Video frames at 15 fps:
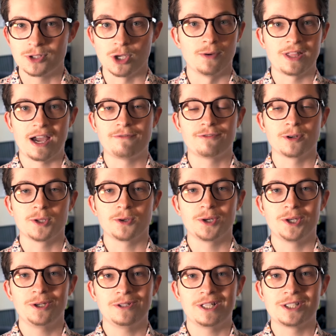So without further
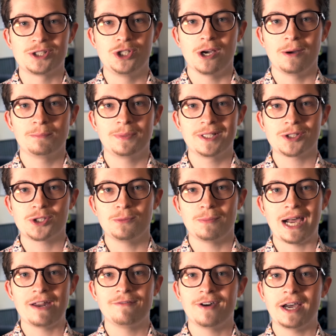ado, let's jump into
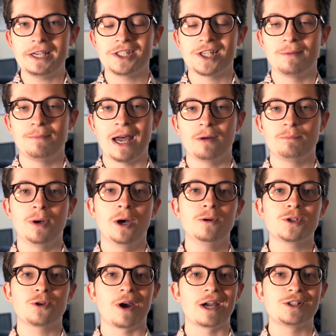my advice about
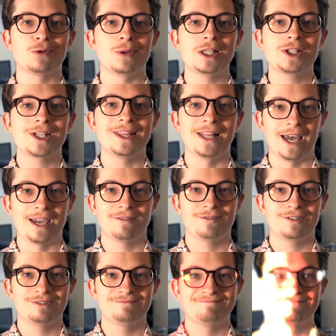post-graduation life.